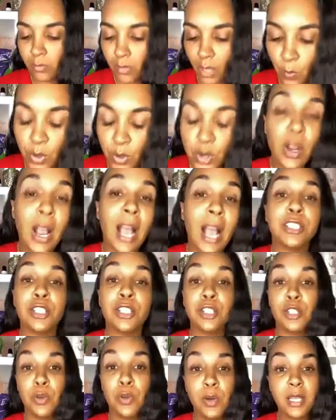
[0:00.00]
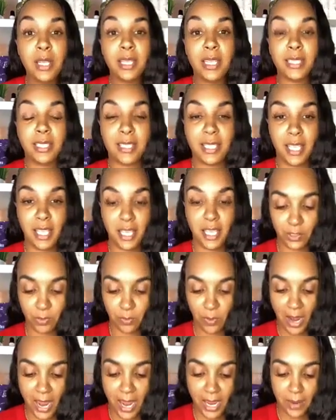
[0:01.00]
When you guys are doing these things,
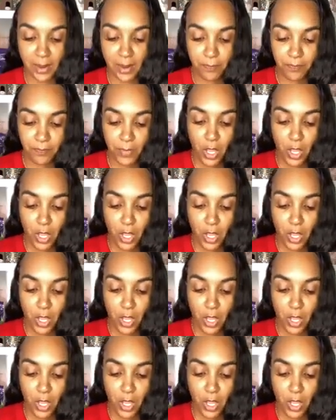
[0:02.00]
right,